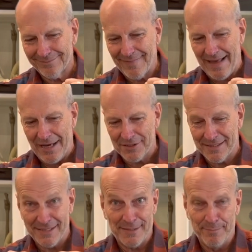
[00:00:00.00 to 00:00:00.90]

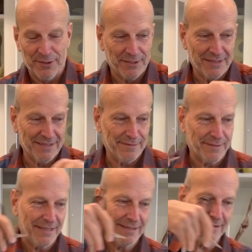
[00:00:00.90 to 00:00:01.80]
thousands, millions of
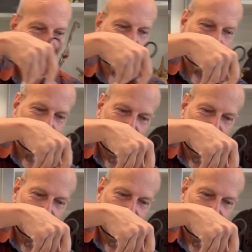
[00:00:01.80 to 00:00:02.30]
kids will